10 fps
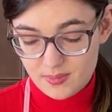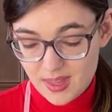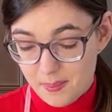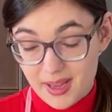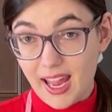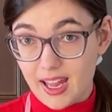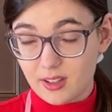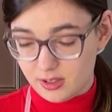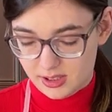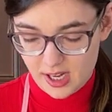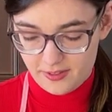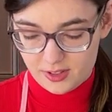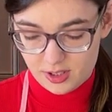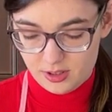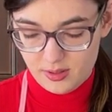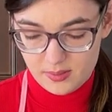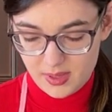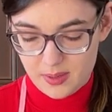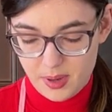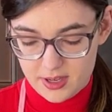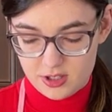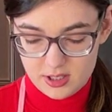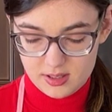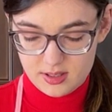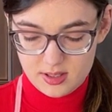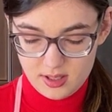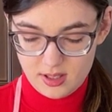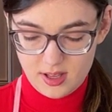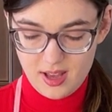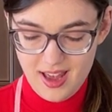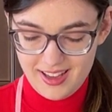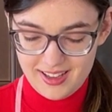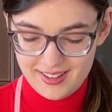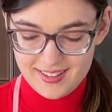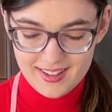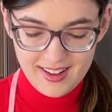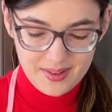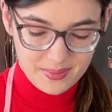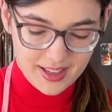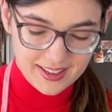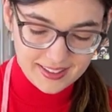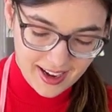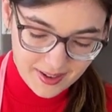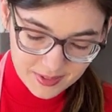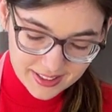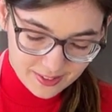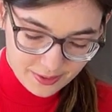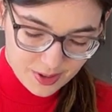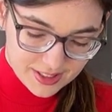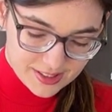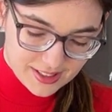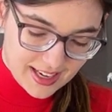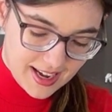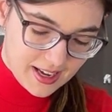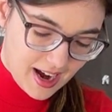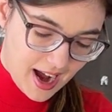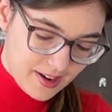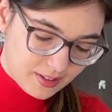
mechanical stuff too, and big punches. But yeah, I'm looking forward to it. I